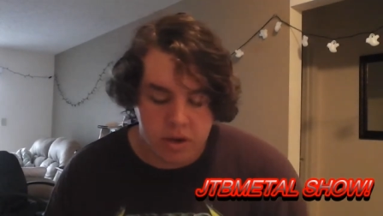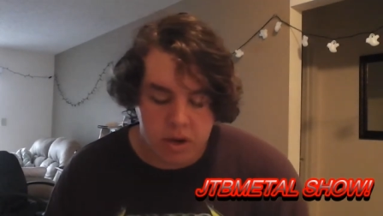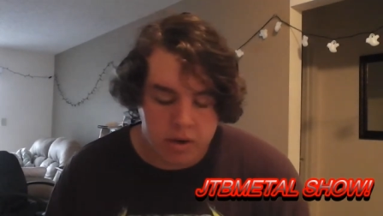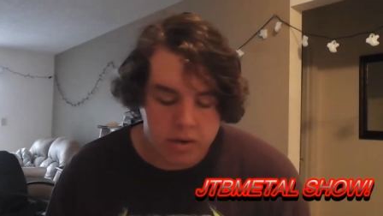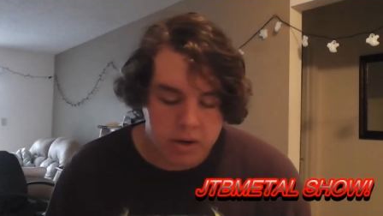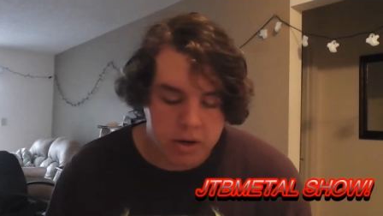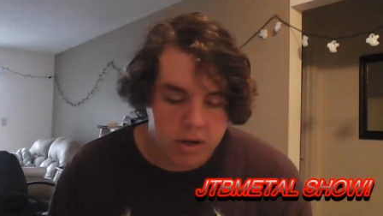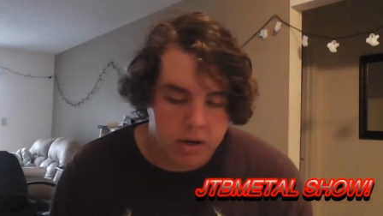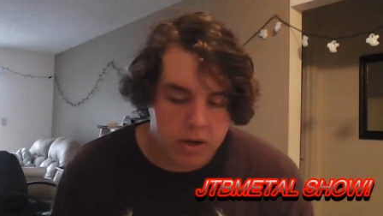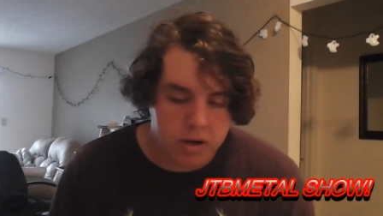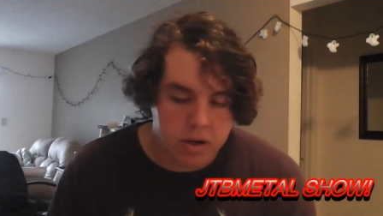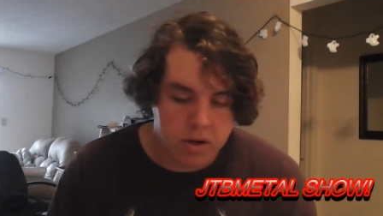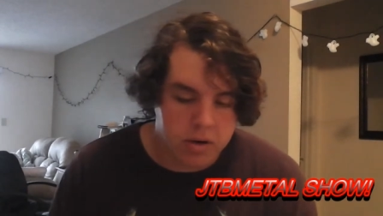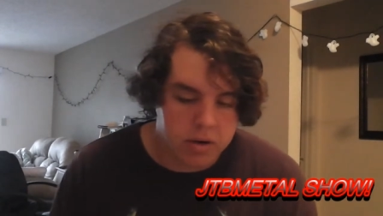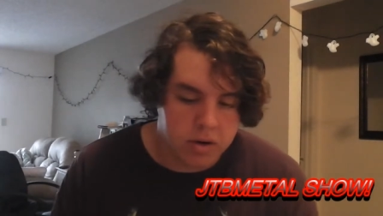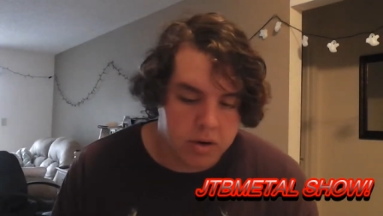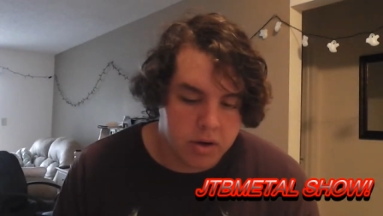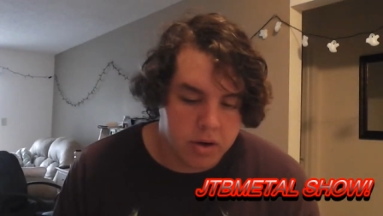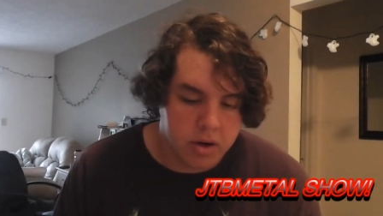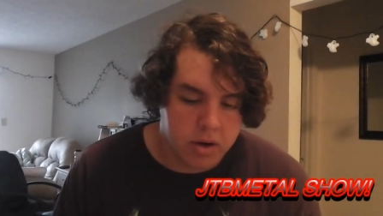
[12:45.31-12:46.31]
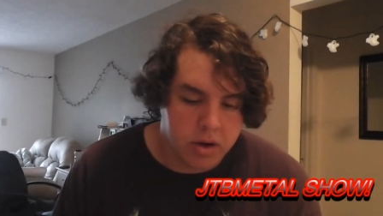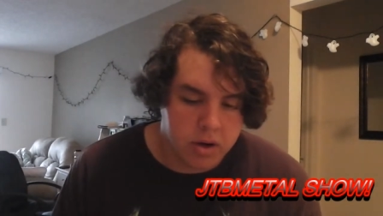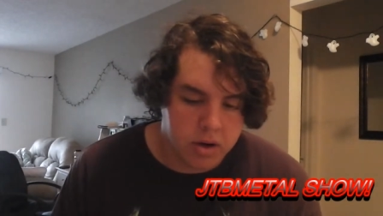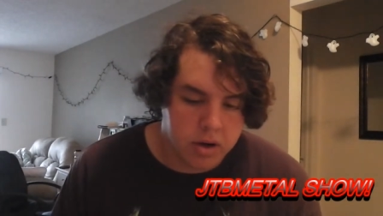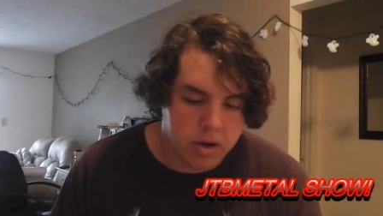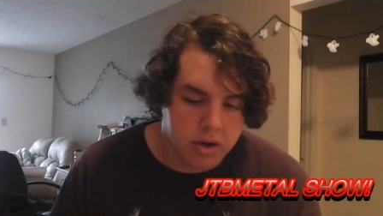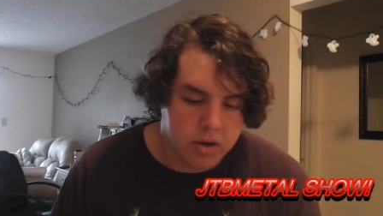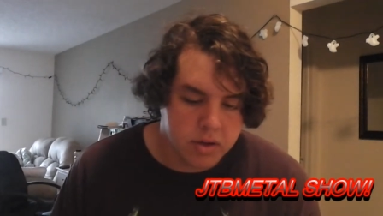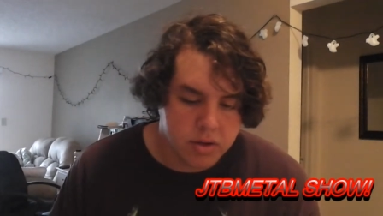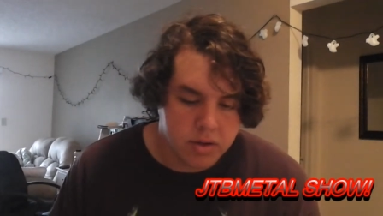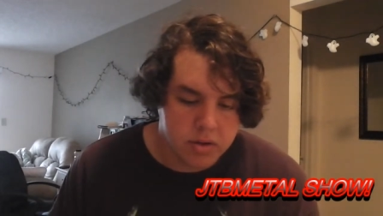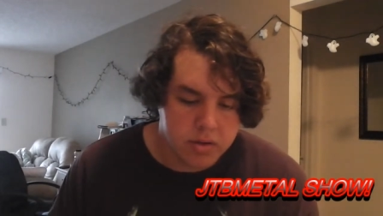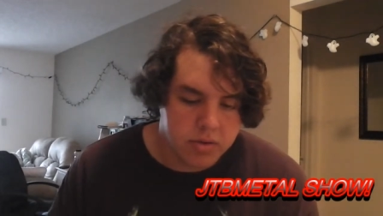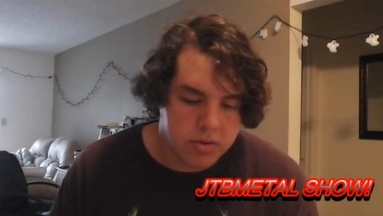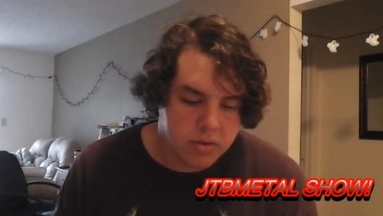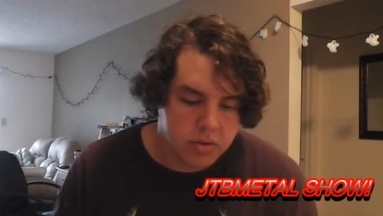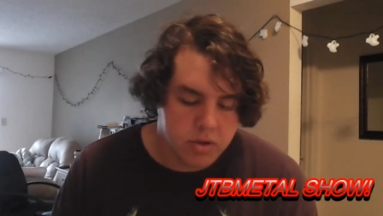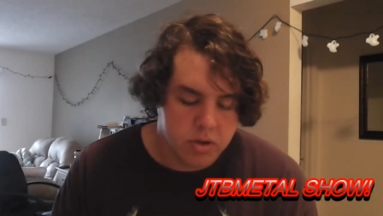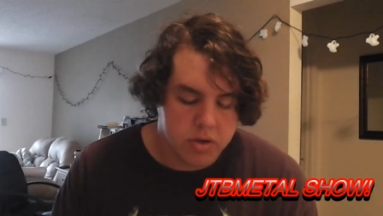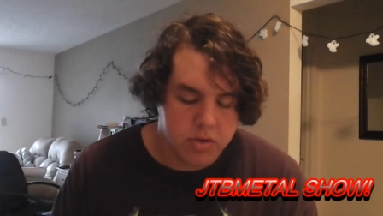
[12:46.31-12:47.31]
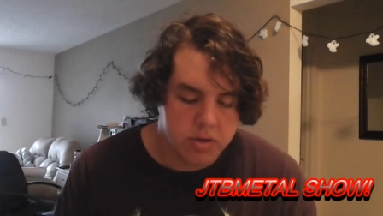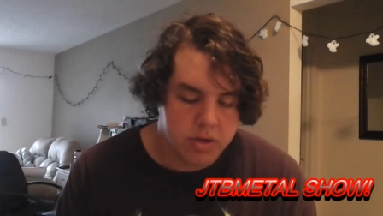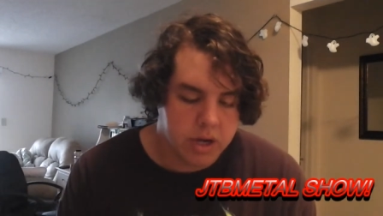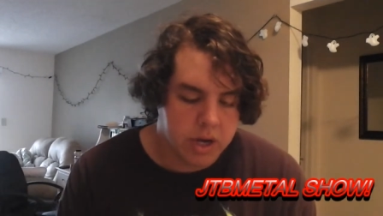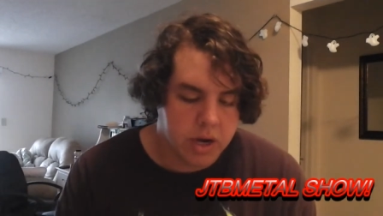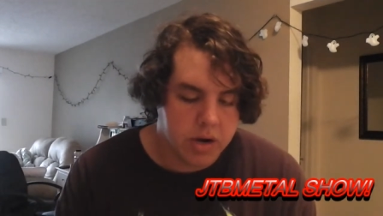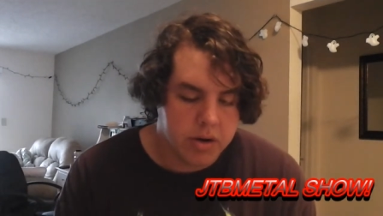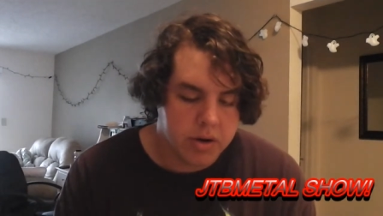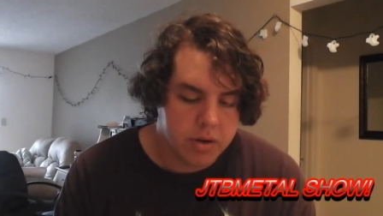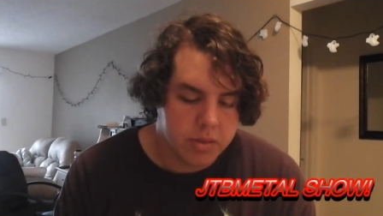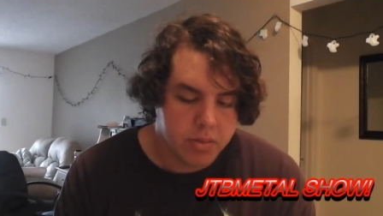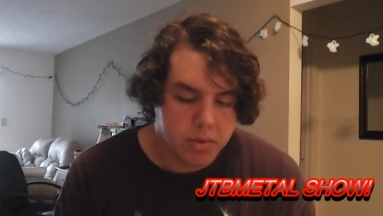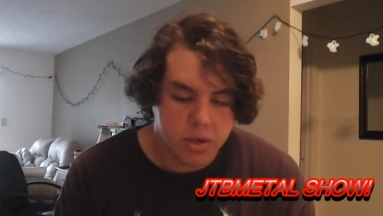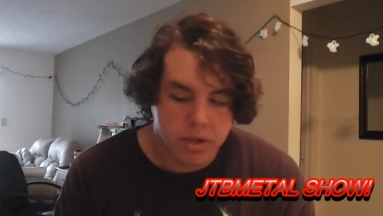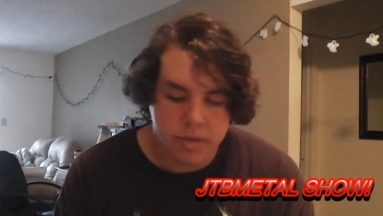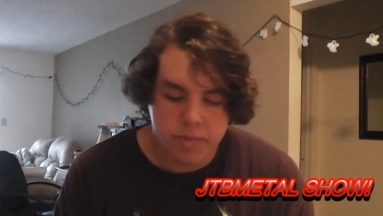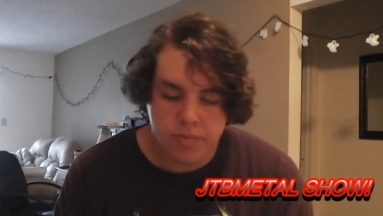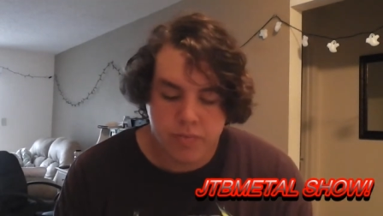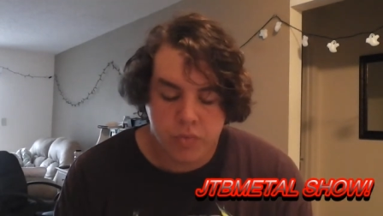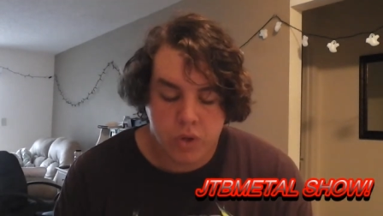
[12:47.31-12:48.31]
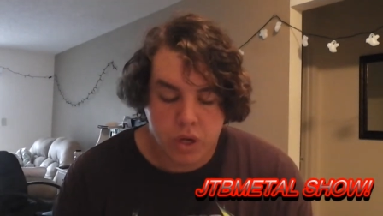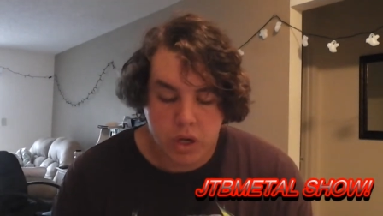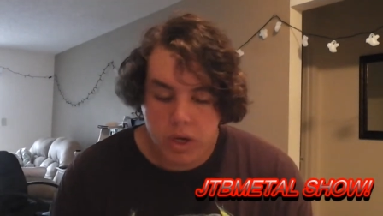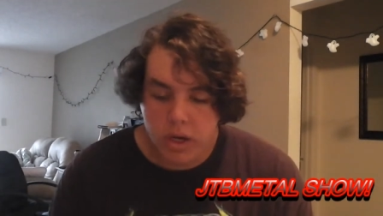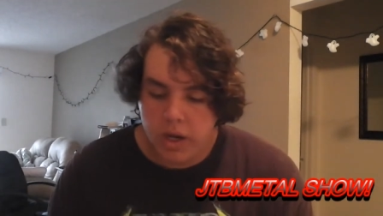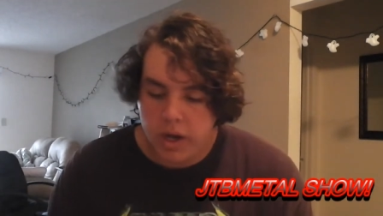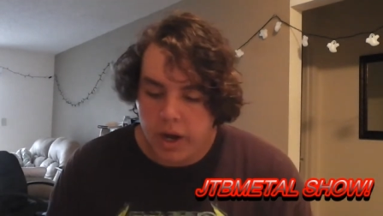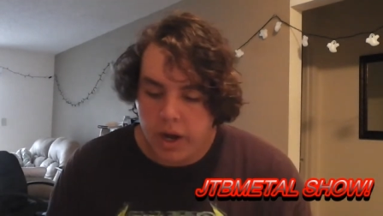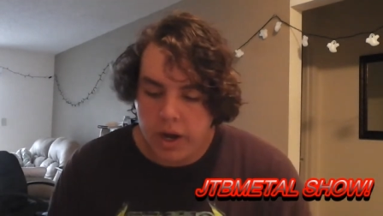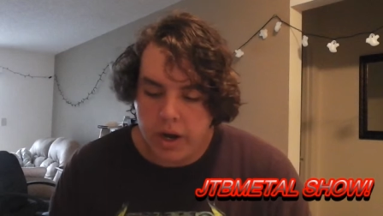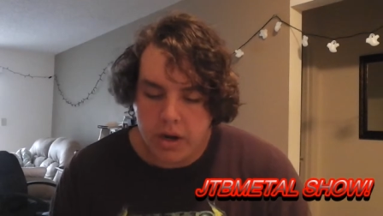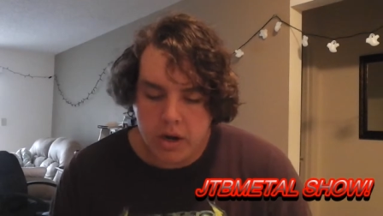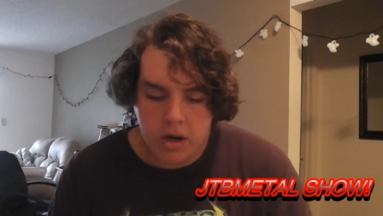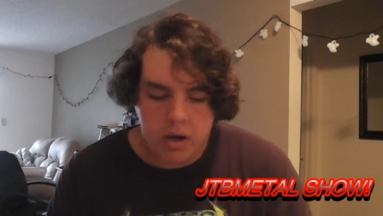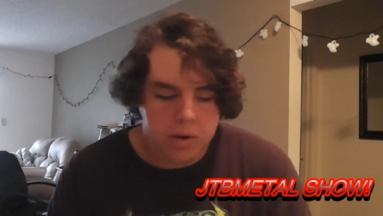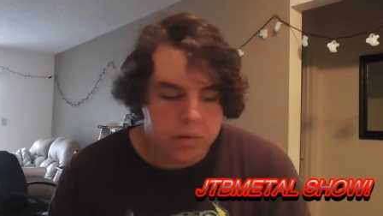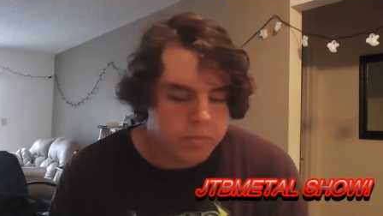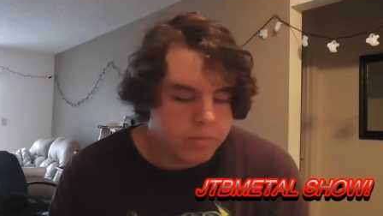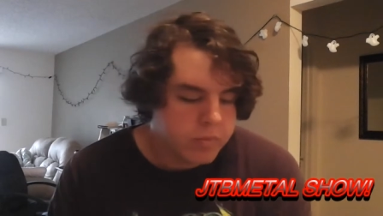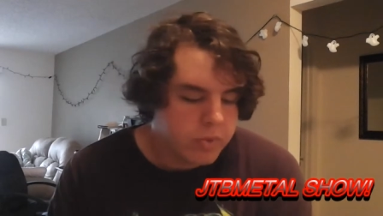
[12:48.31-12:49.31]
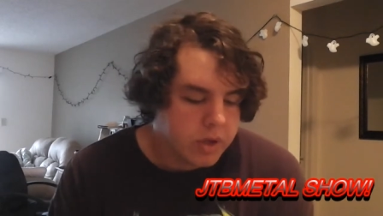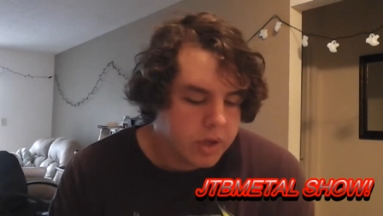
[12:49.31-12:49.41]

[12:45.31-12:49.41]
I mean, uh, or in uh, Stone Sour? But I don't know.